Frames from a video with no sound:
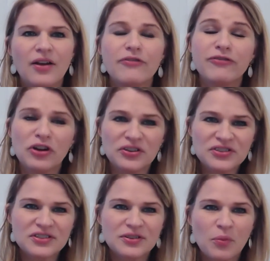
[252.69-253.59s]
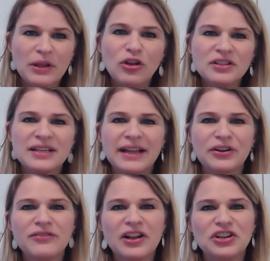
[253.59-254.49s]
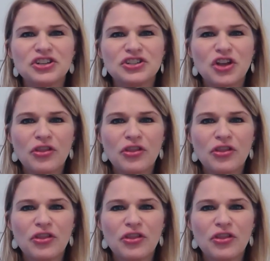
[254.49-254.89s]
First, we looked at interventions on